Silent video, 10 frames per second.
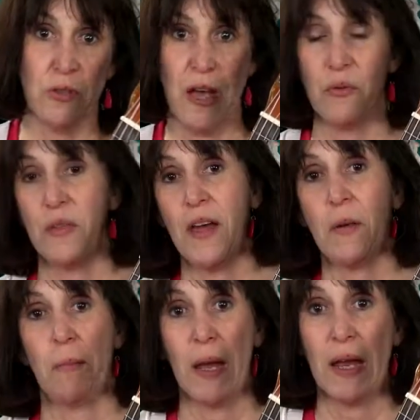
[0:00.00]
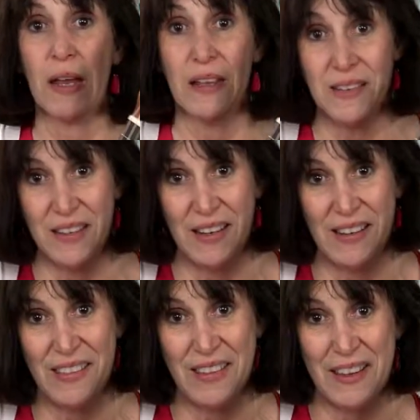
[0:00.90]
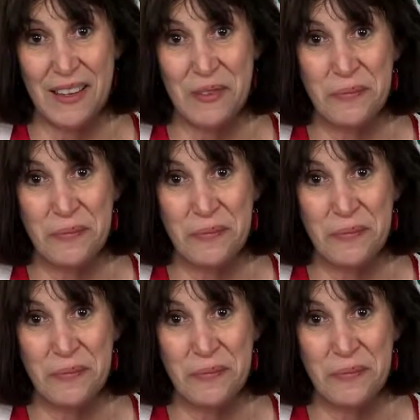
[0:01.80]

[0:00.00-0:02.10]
down without banging into anything.